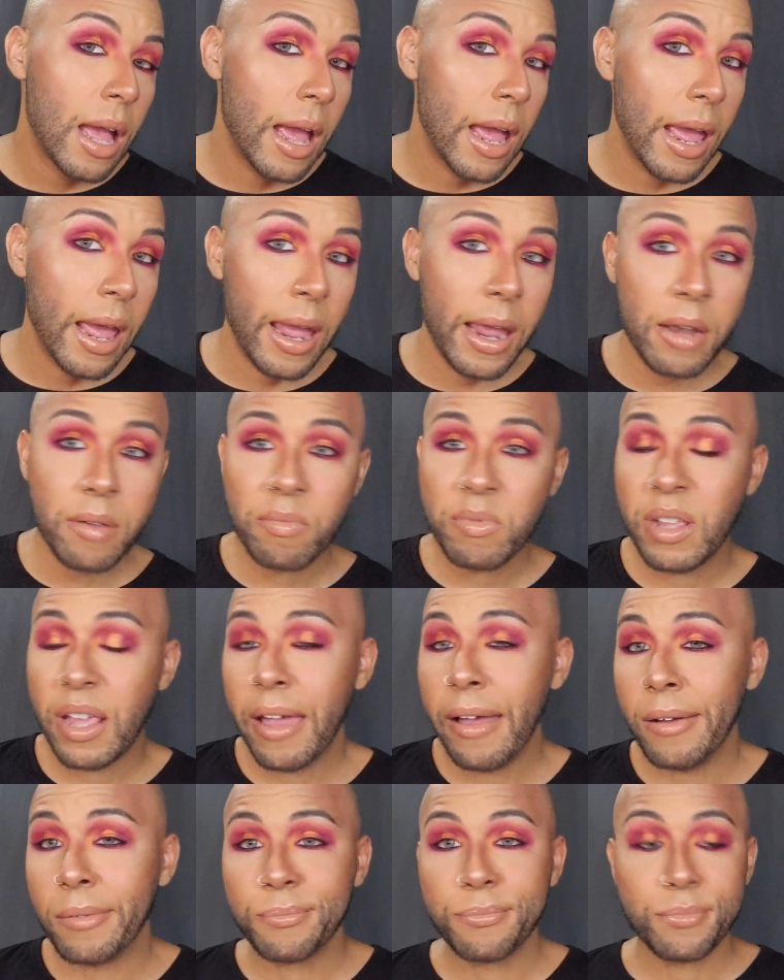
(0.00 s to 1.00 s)
And
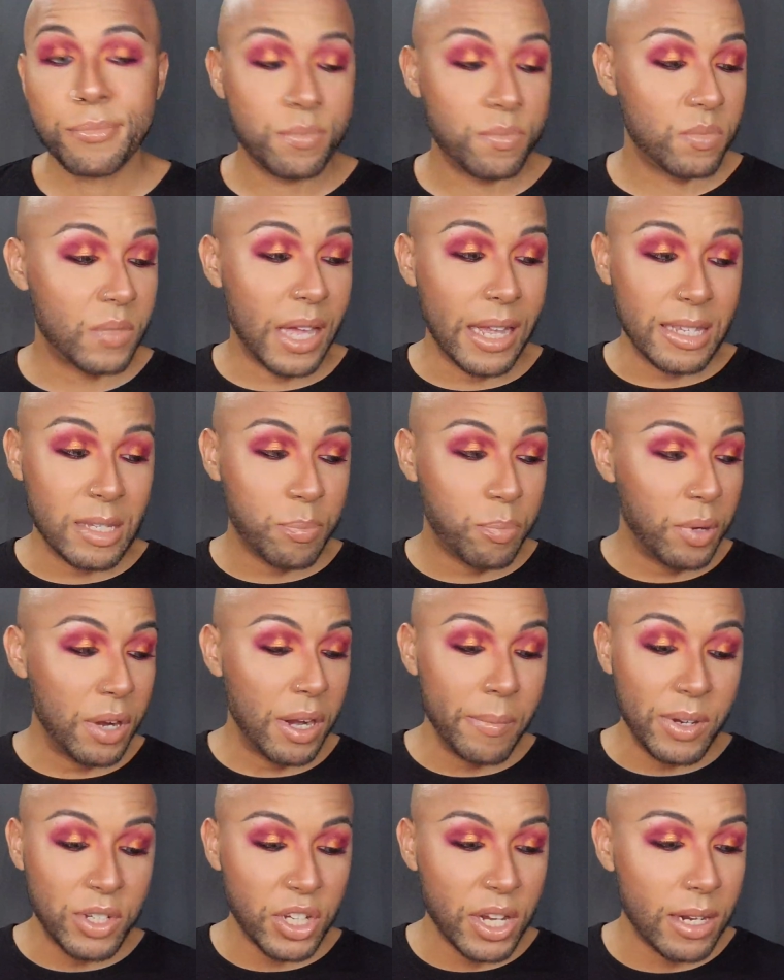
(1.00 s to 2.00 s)
yeah, that's
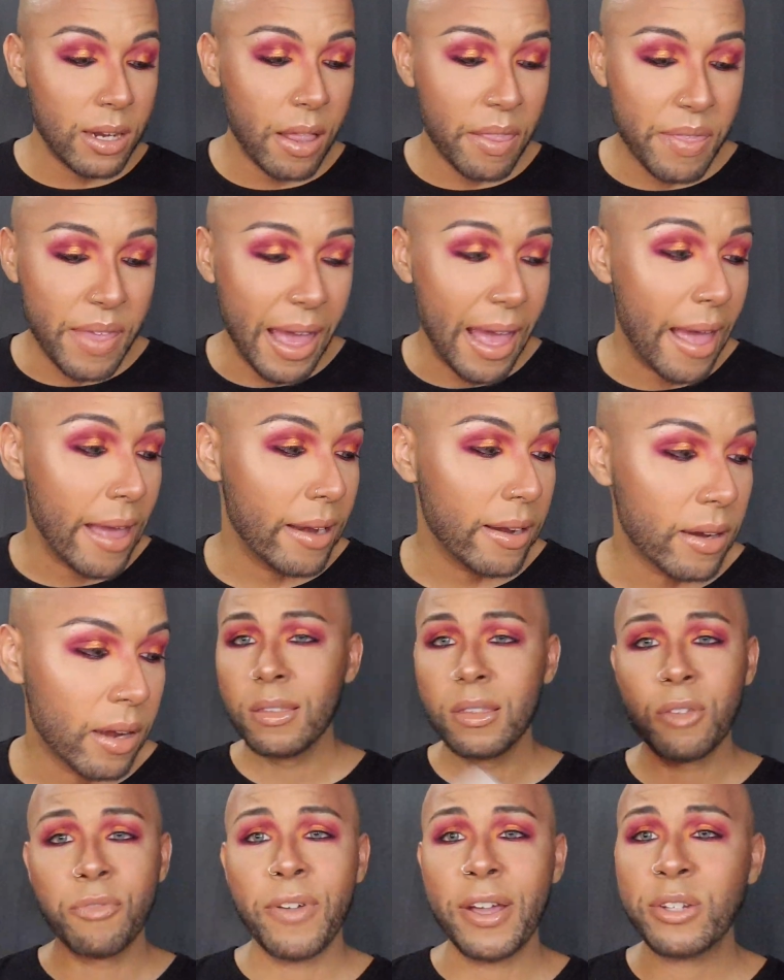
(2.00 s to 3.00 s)
pretty much it on that.
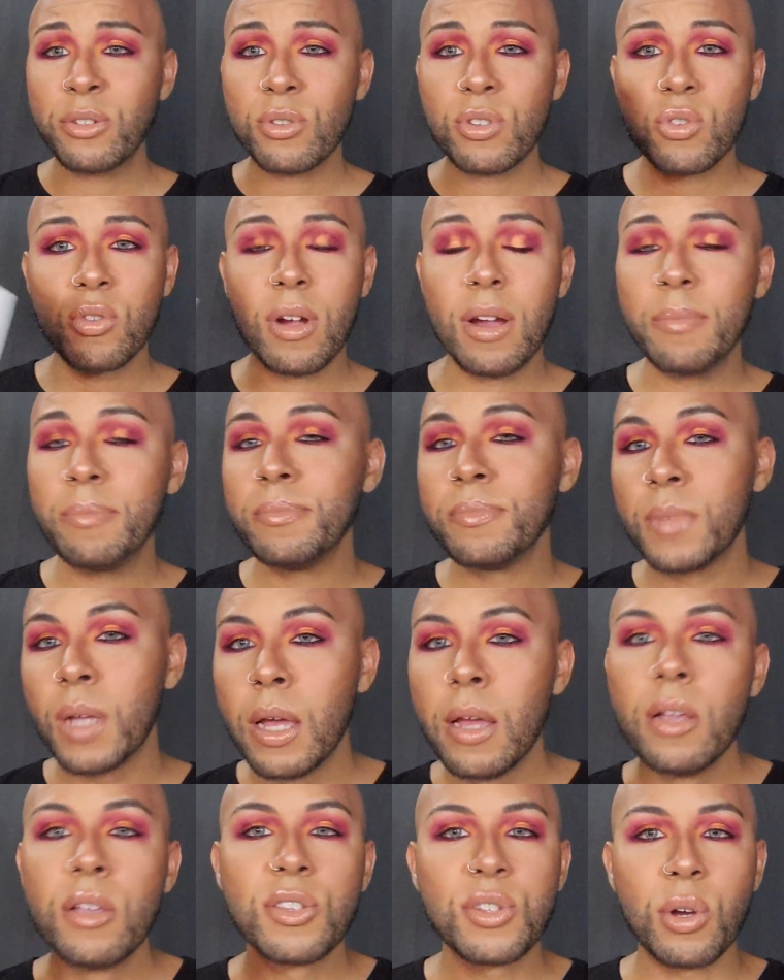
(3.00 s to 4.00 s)
The facial scrub,
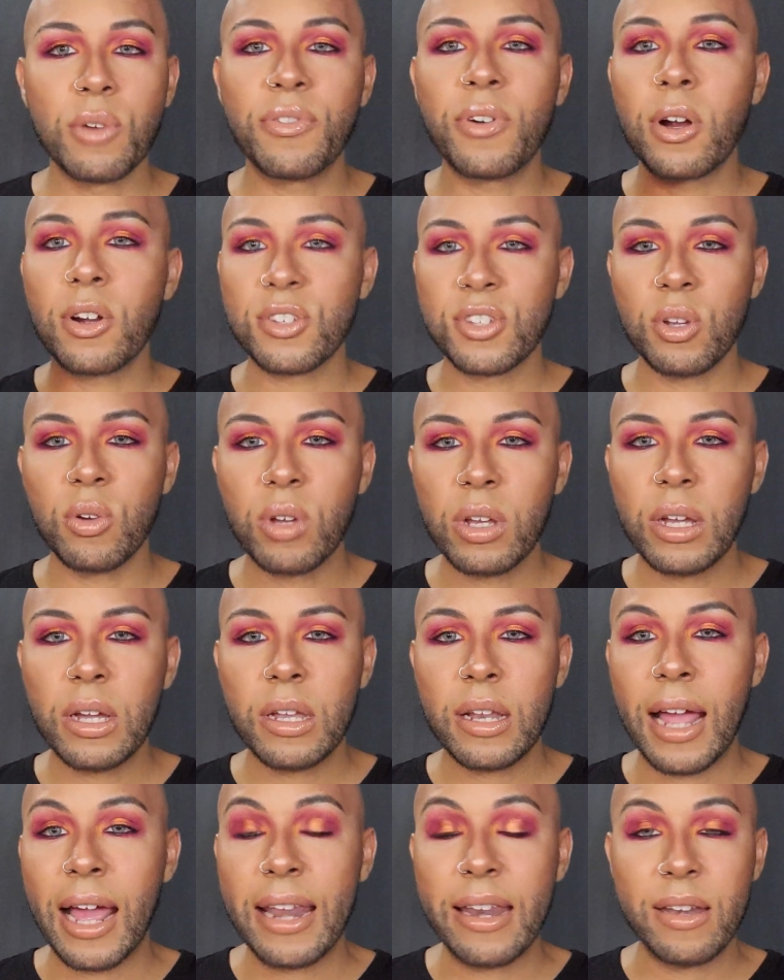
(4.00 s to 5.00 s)
so far so
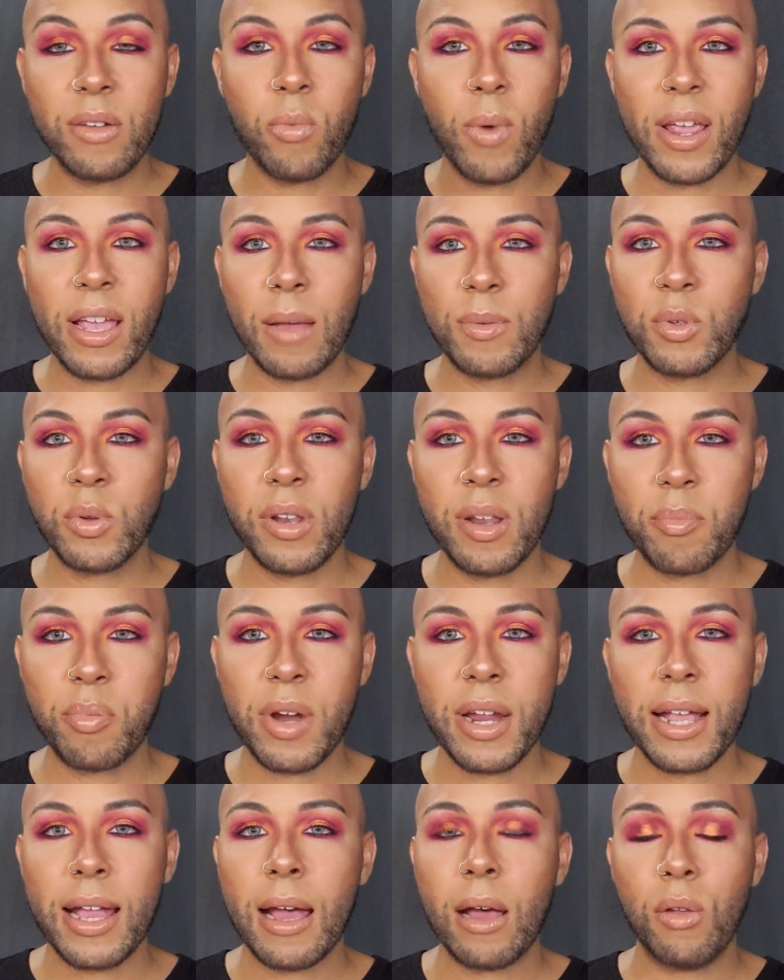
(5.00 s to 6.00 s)
good. I didn't wake up to any
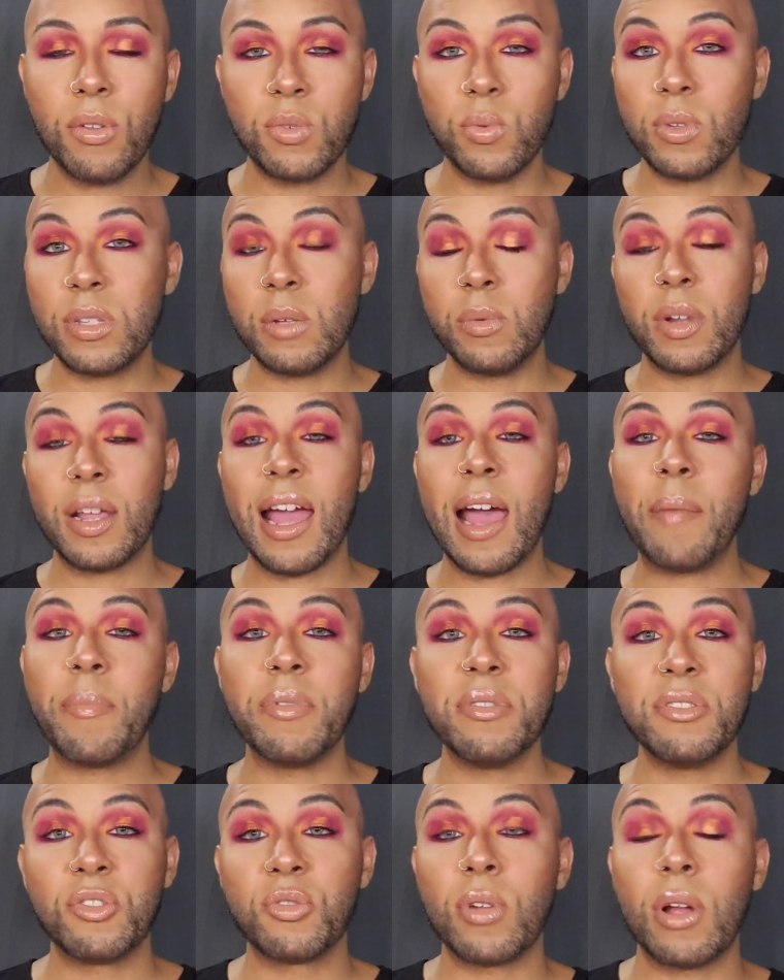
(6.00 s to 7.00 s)
breakouts. We'll see what
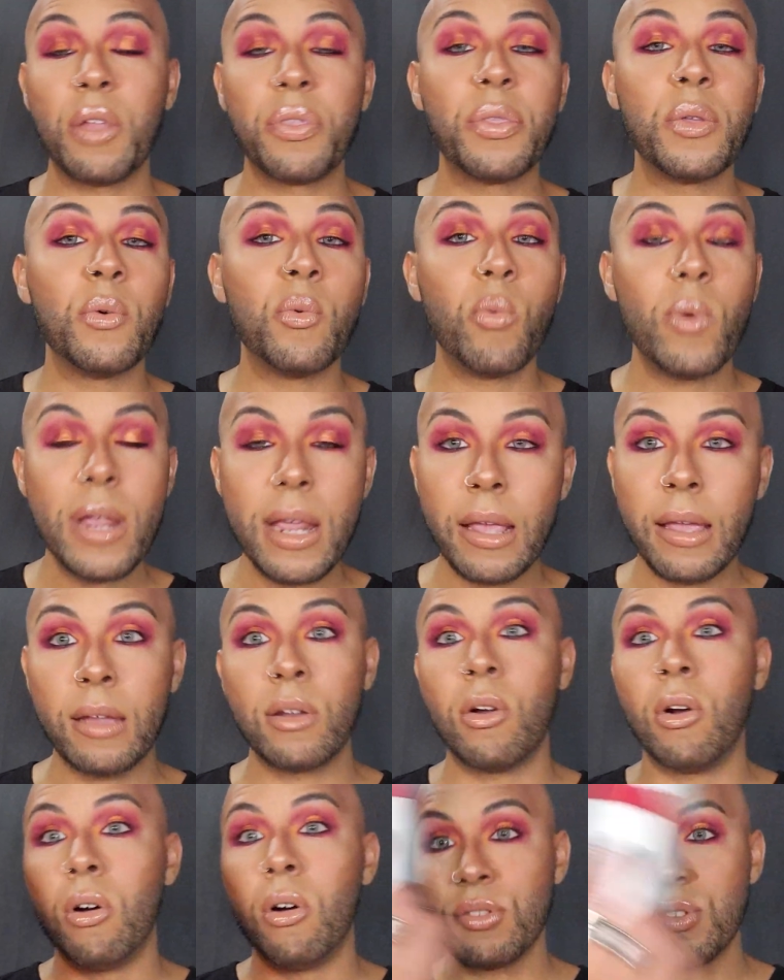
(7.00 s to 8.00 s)
happens throughout the week
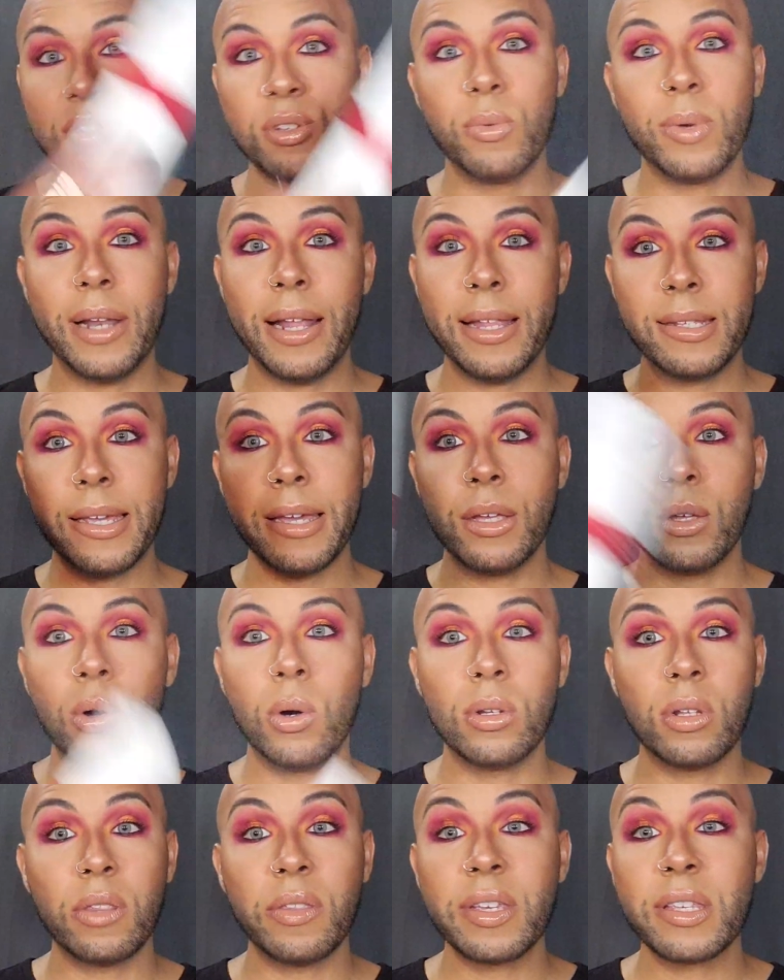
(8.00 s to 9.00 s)
and also when I take
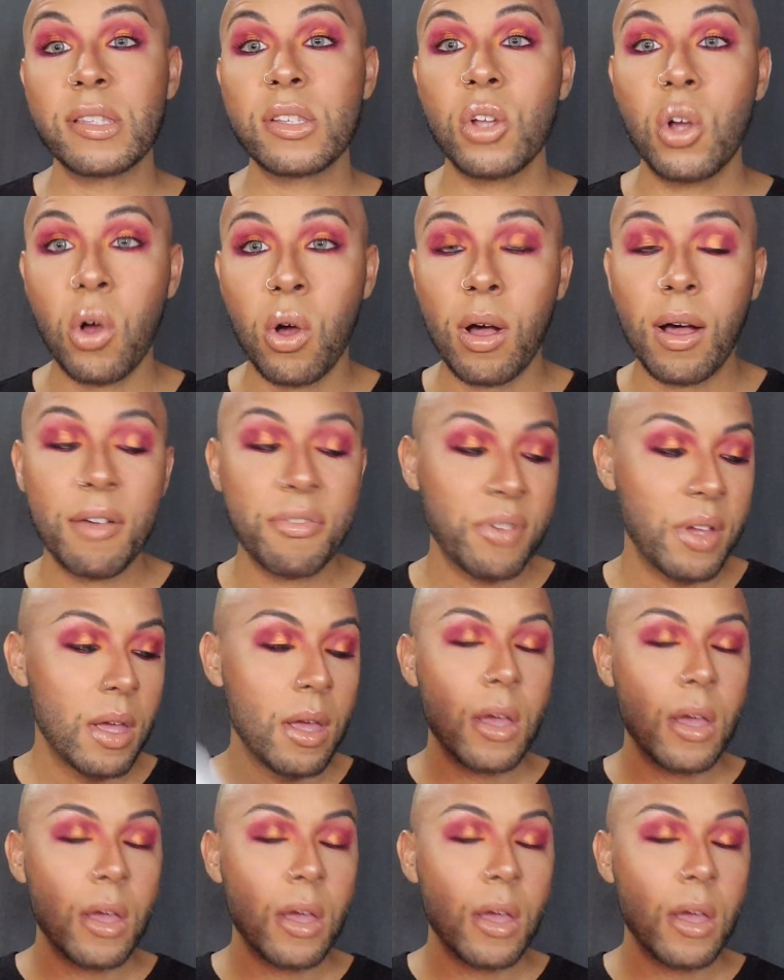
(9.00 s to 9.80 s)
all of this off.